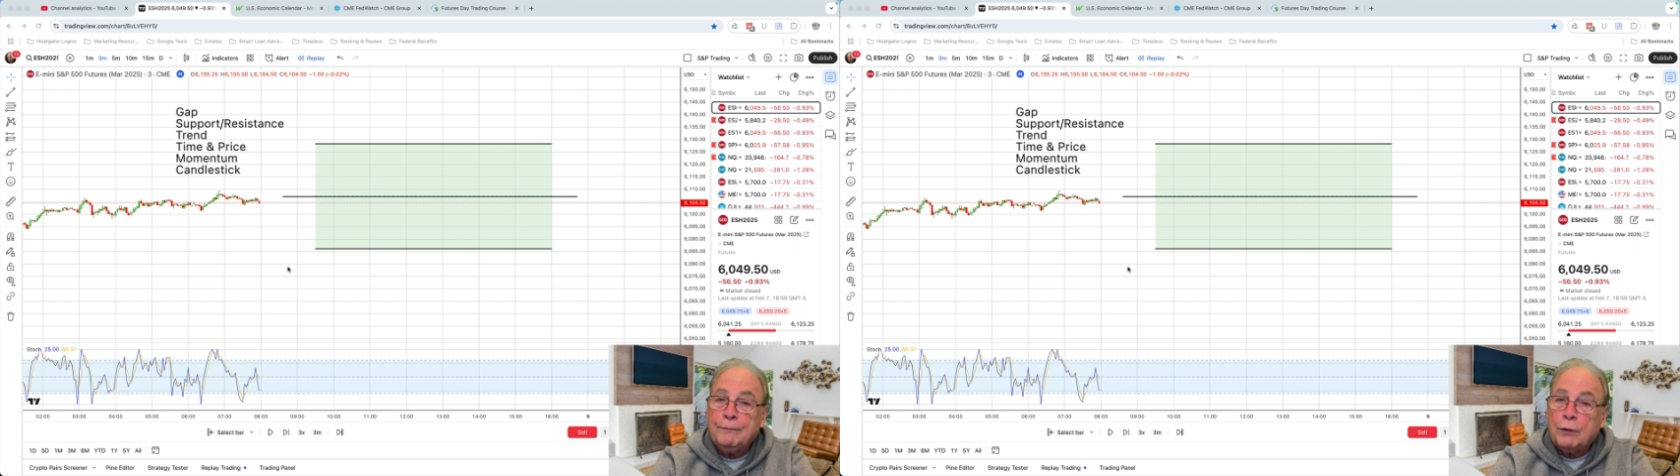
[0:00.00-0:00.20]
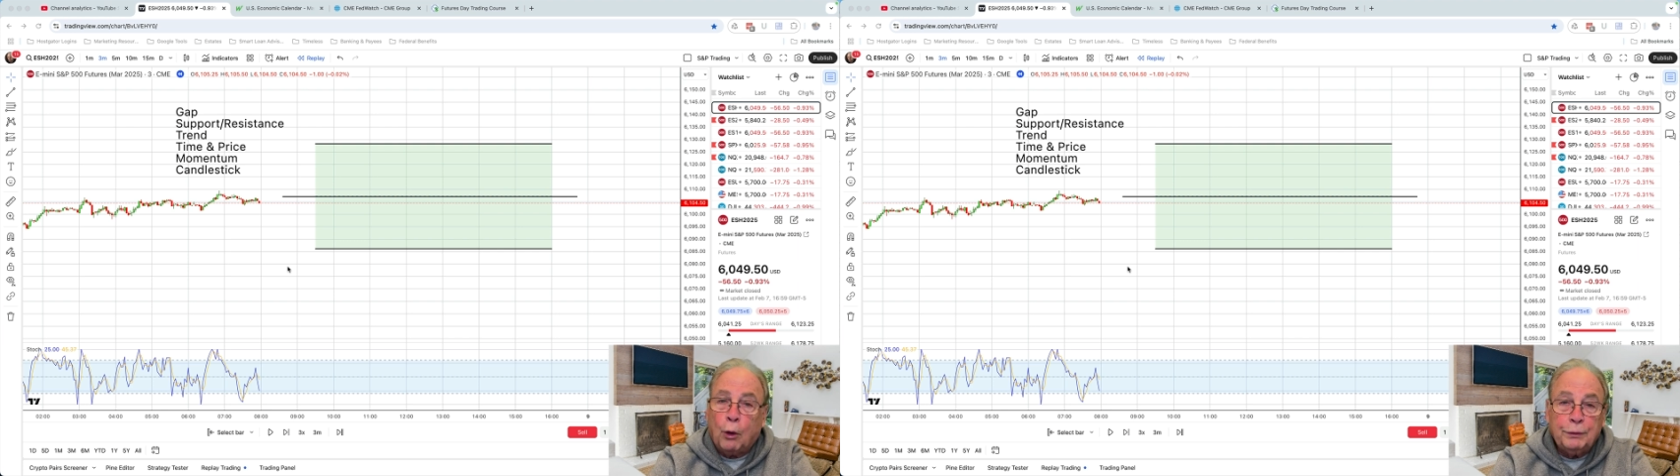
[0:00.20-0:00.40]

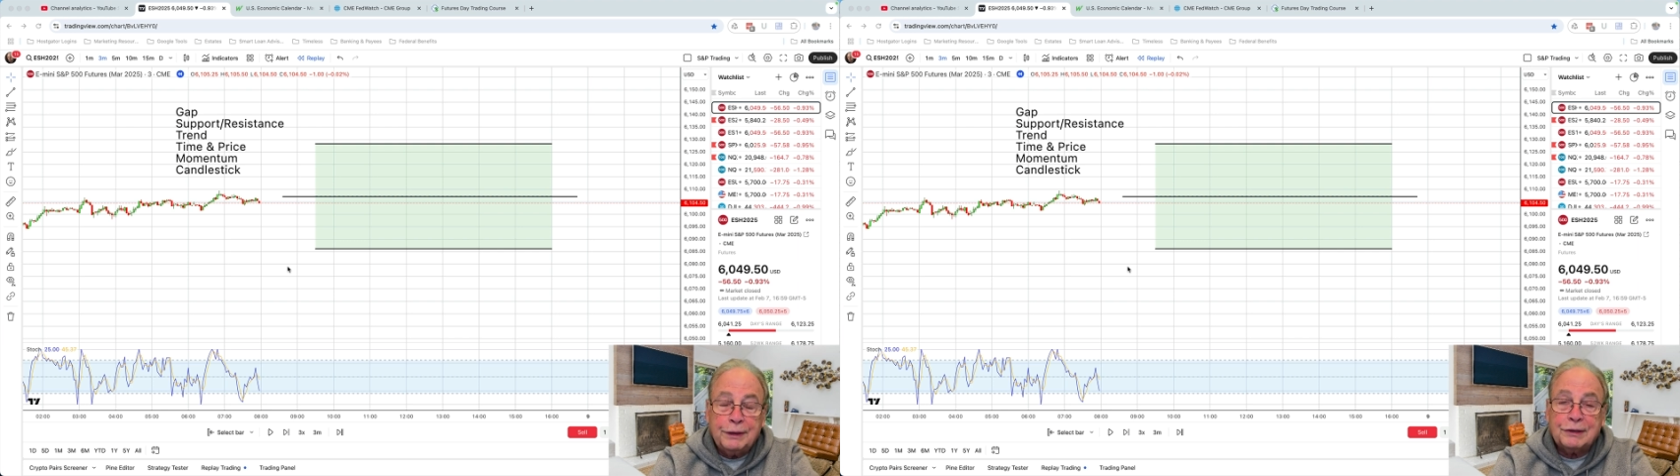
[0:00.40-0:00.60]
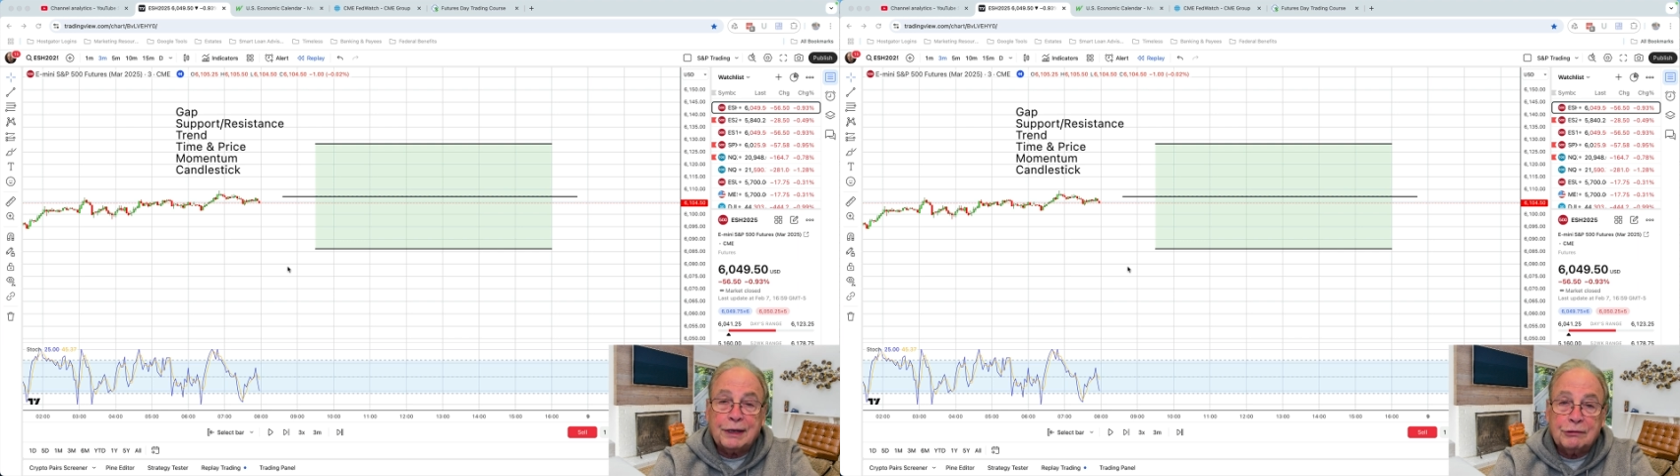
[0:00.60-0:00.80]
Only
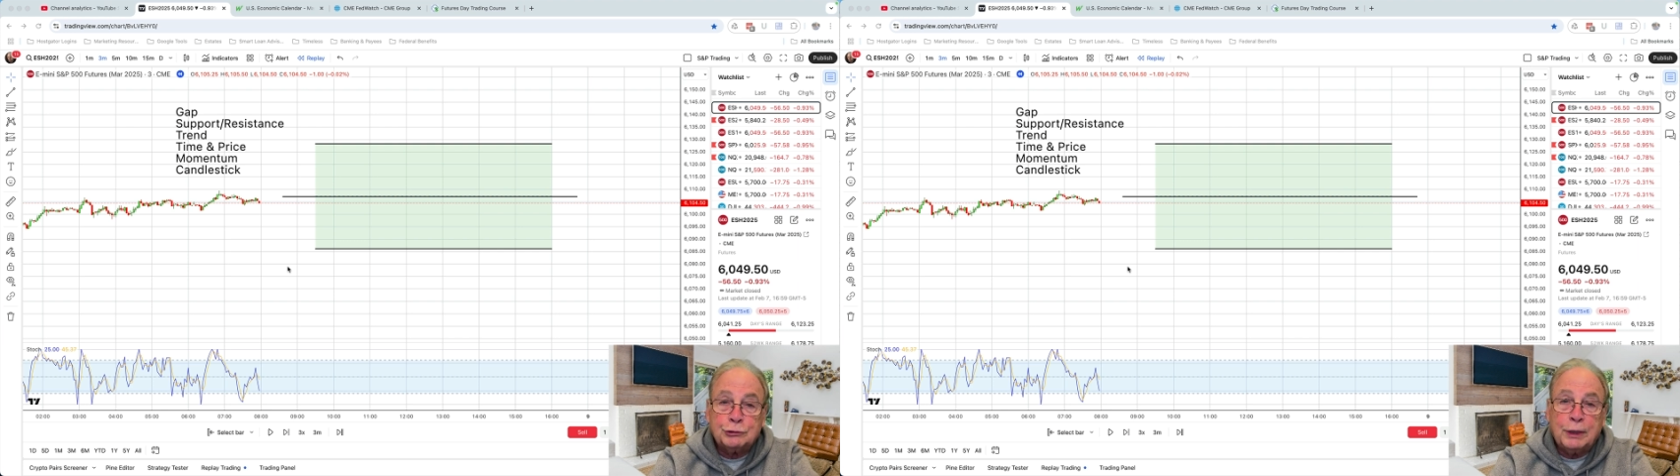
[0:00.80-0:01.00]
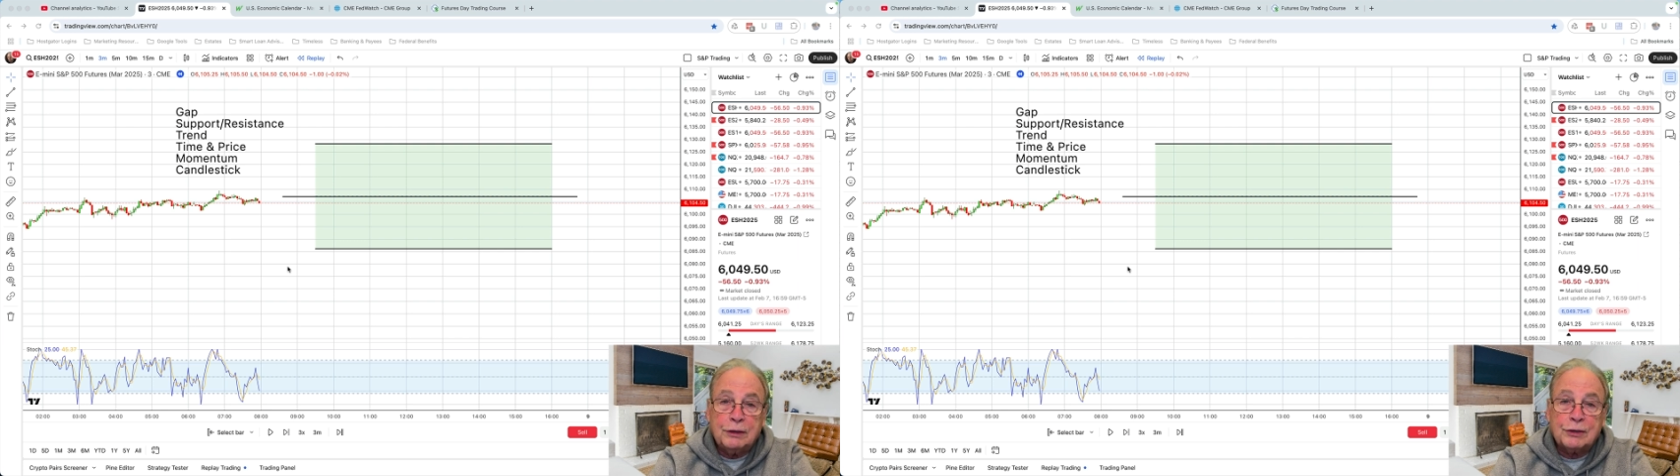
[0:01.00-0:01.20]
6
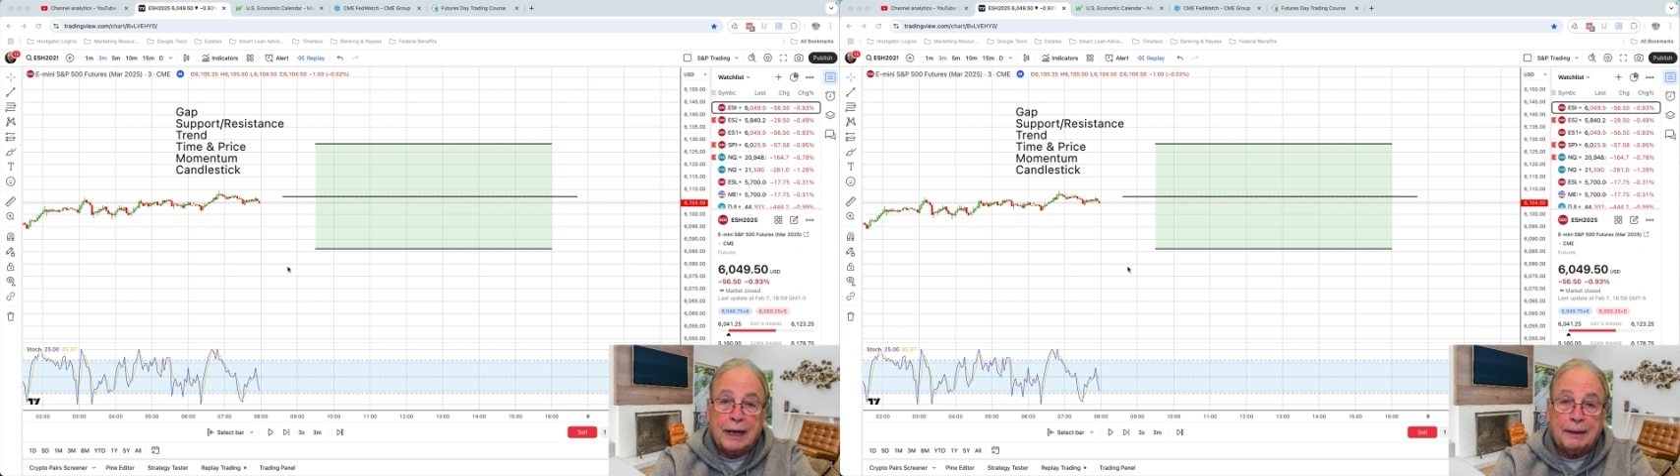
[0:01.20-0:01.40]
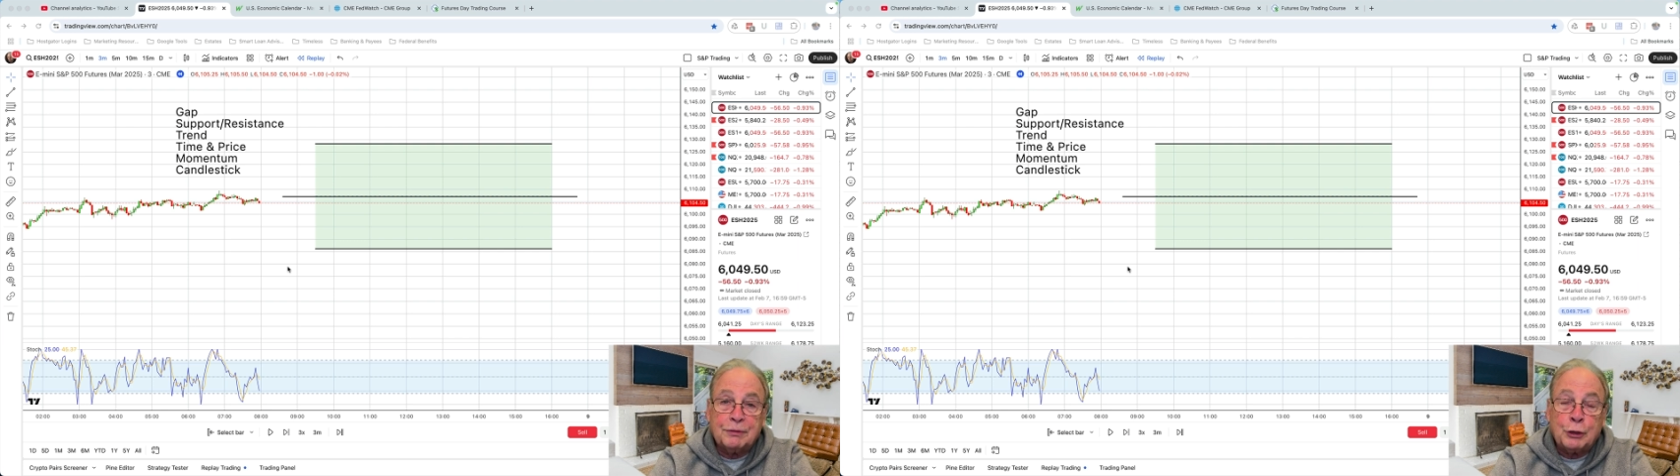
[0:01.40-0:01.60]
trade
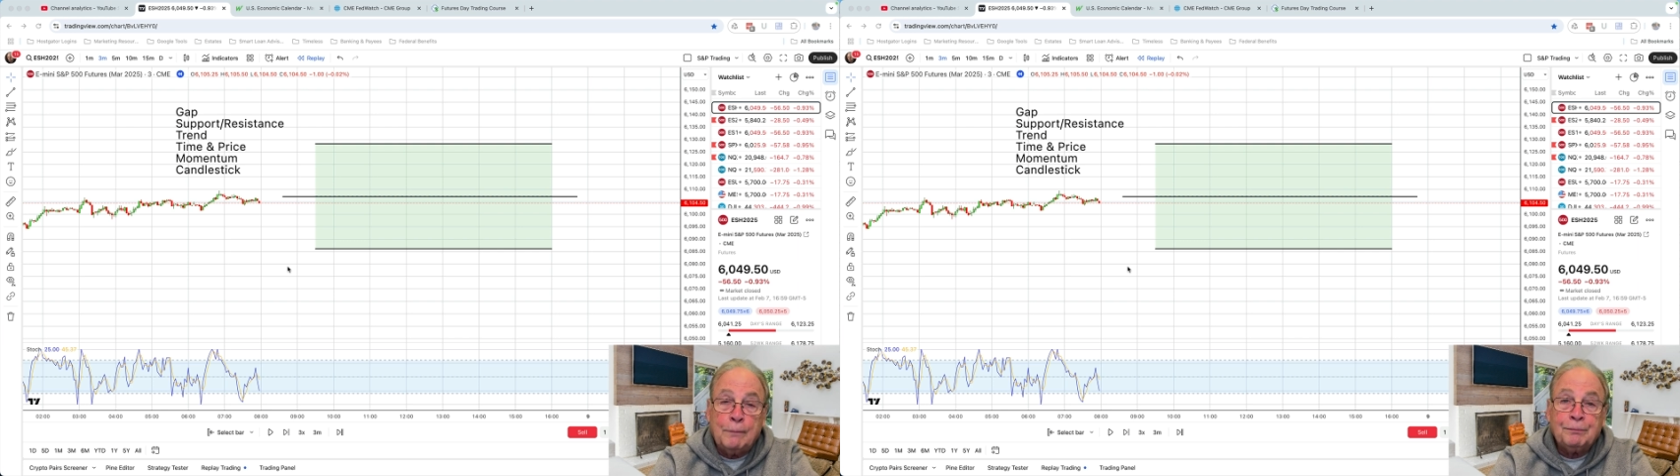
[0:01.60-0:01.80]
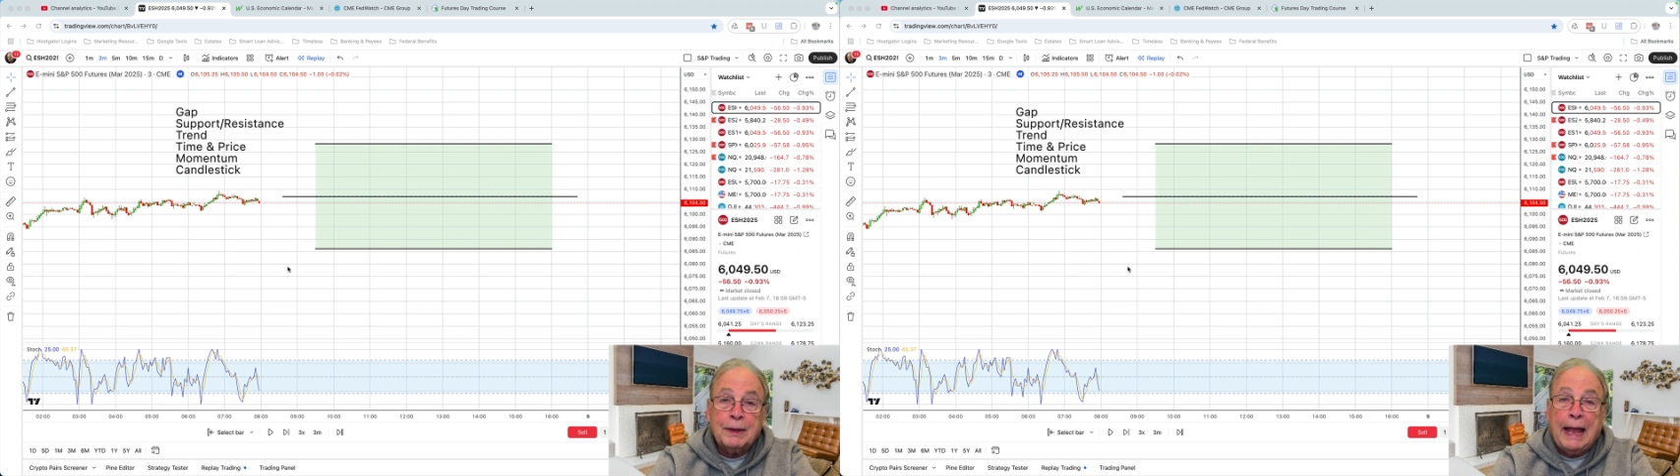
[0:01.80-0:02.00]
setups.
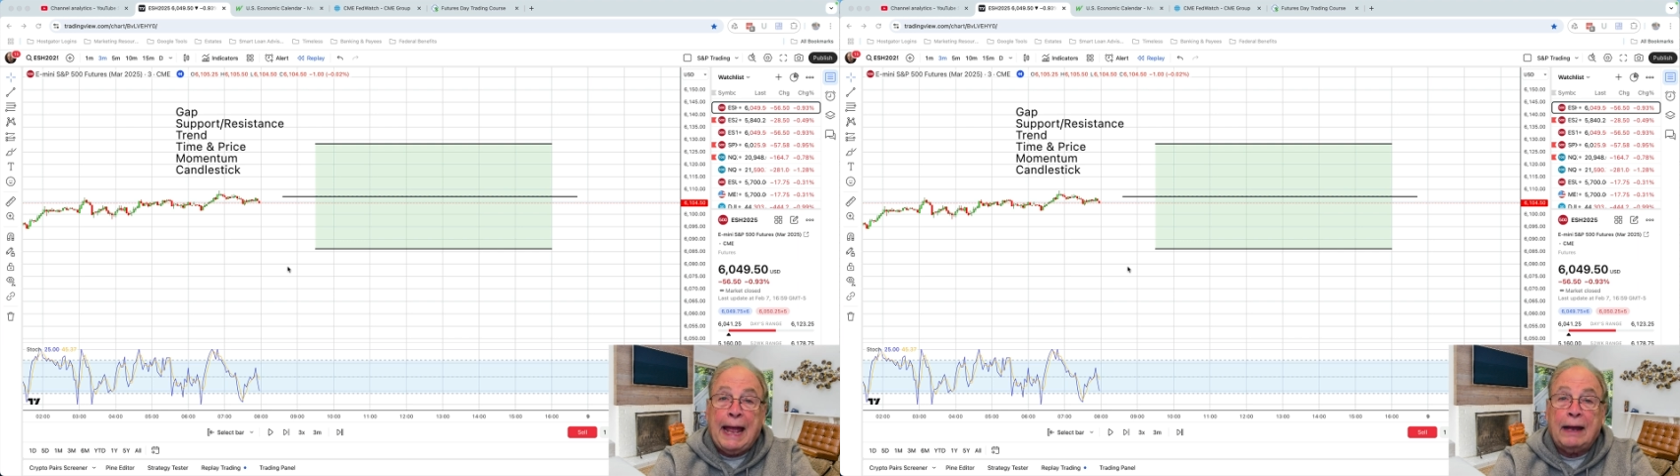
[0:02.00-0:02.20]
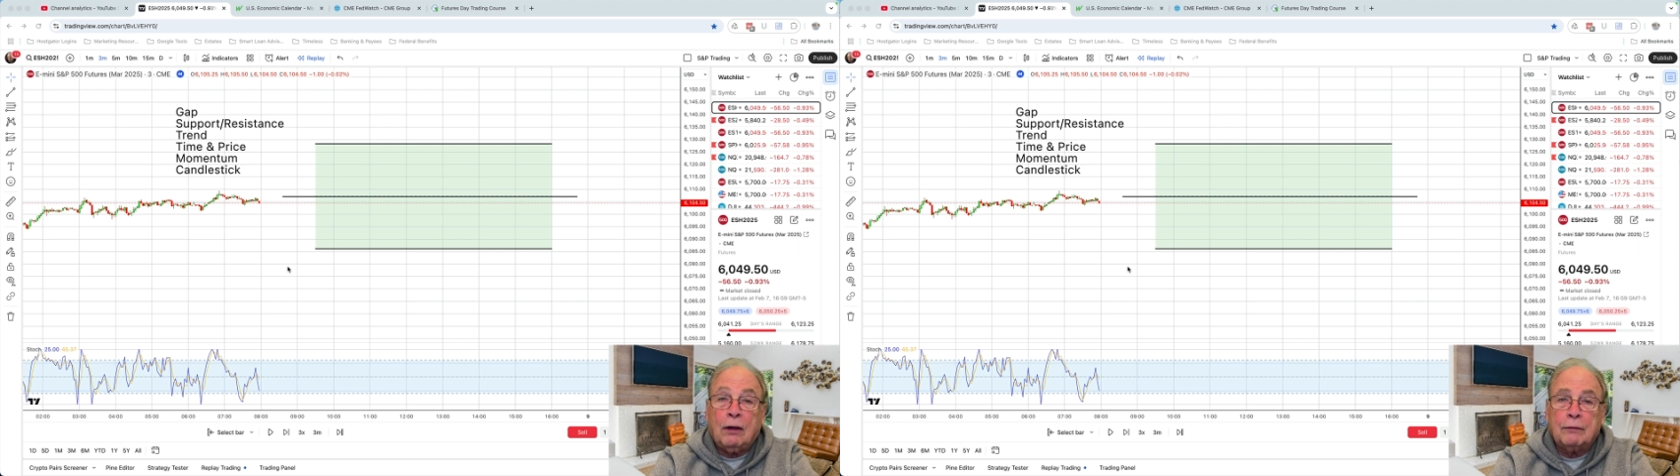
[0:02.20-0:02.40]
And on